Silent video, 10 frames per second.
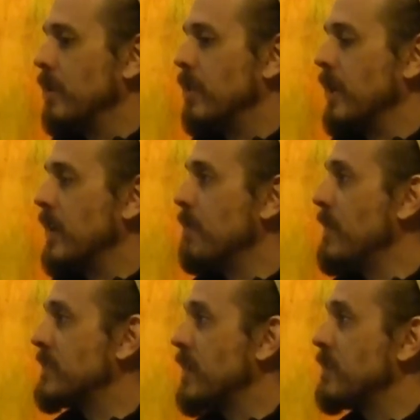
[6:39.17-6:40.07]
the
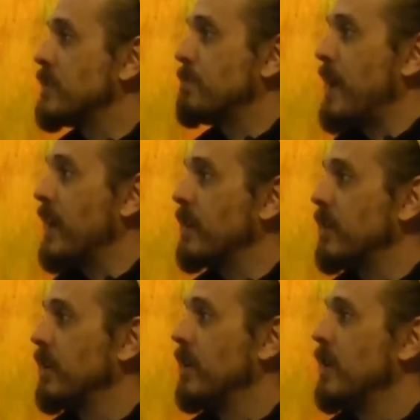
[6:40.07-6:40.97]
EMSS spec.
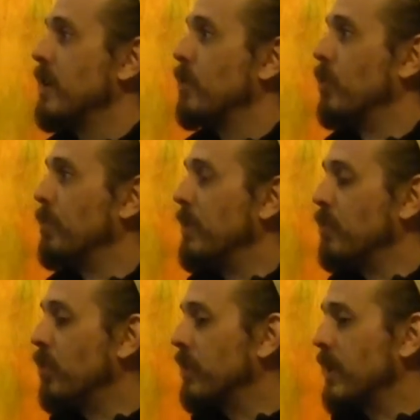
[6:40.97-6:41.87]
We've
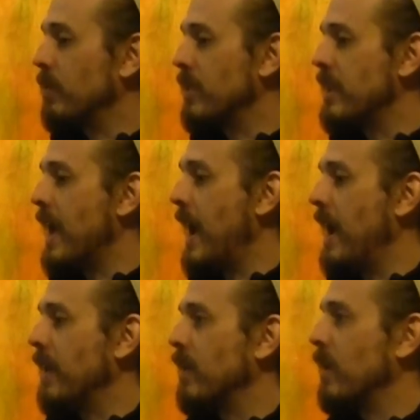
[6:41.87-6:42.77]
been working with
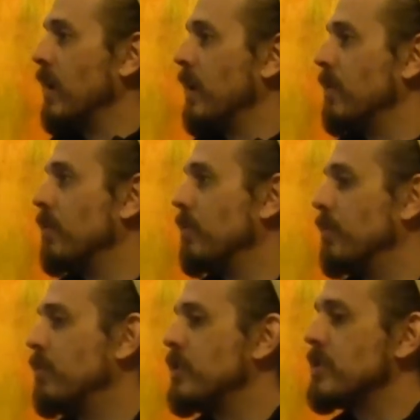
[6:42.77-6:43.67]
that and
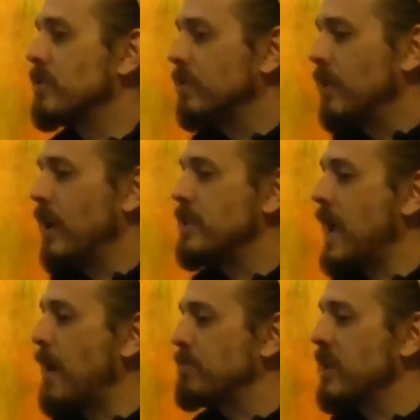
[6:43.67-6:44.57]
just
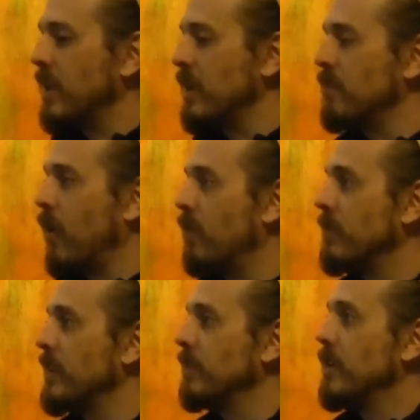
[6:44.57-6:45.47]
adapting and
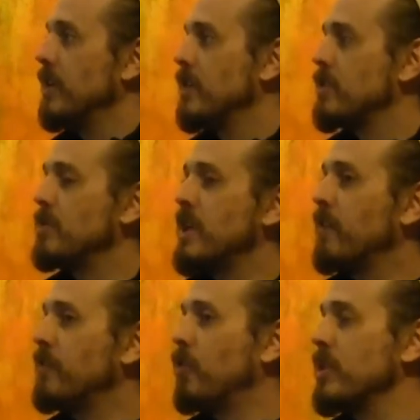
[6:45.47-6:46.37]
evolving. So I would say
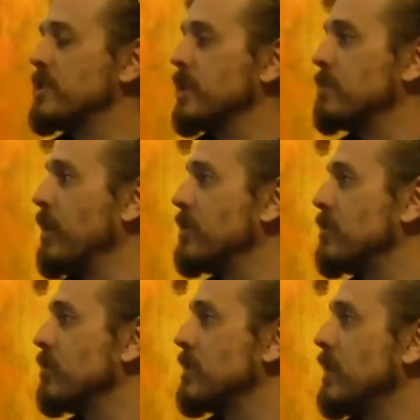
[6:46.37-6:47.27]
every 4 to 6
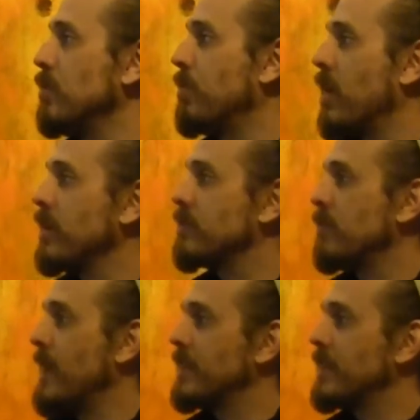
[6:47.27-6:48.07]
months you'll see new products from